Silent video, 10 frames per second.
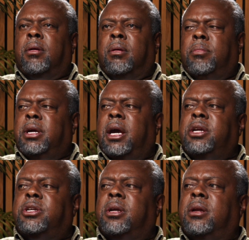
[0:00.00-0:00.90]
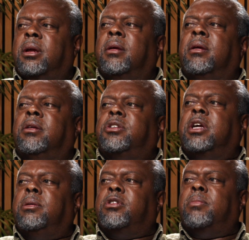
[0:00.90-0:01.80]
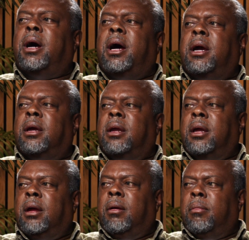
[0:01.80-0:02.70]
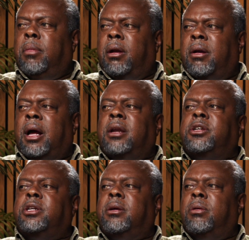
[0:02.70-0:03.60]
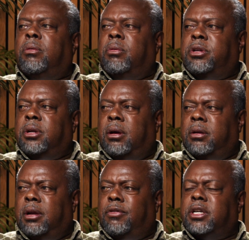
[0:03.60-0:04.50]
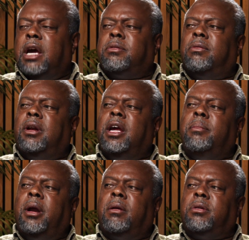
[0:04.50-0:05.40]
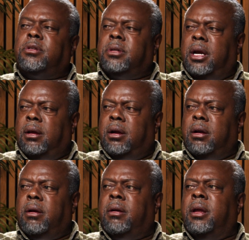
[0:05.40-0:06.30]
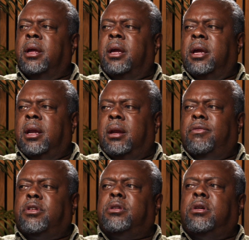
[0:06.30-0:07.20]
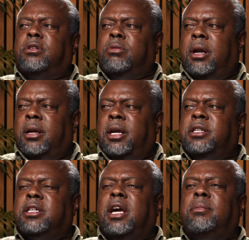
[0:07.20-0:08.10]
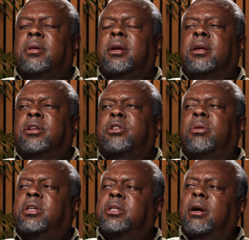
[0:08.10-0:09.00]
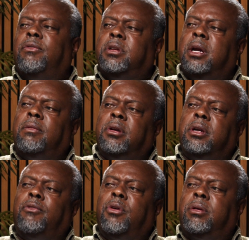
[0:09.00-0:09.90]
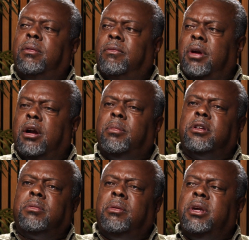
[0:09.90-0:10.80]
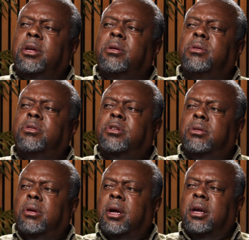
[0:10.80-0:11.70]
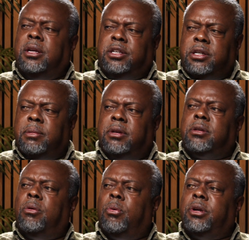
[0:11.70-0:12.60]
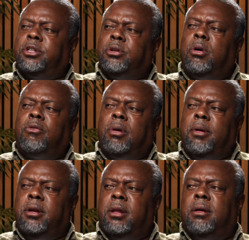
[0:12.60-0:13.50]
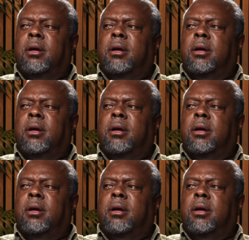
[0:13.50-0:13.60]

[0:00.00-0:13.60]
pH, distinguished by mineralogy, which different types of clay minerals can occur in different soils throughout the landscape. So it's several different variables where we use to distinguish one soil from another.